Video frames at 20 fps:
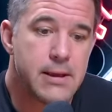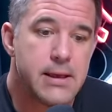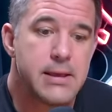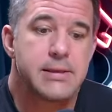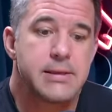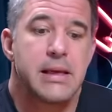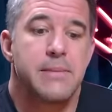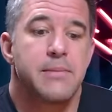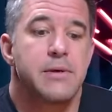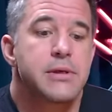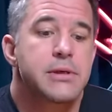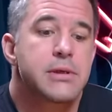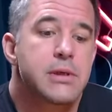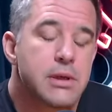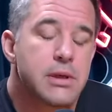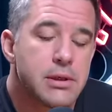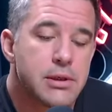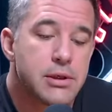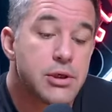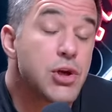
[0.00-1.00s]
His name is
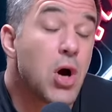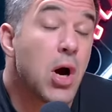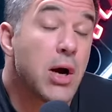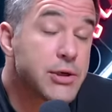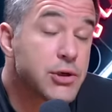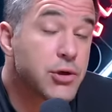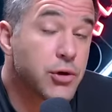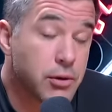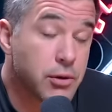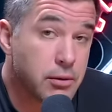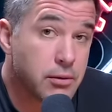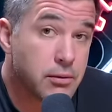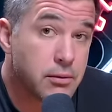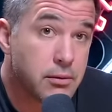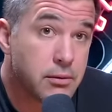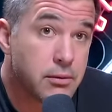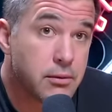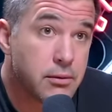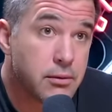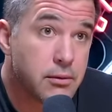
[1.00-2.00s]
Dr.
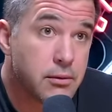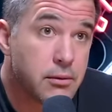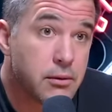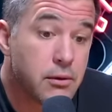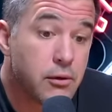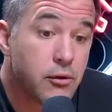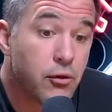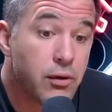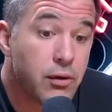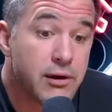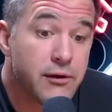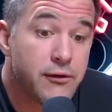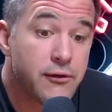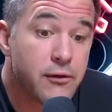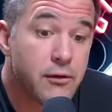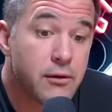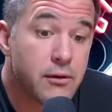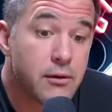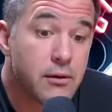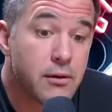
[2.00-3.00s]
Chris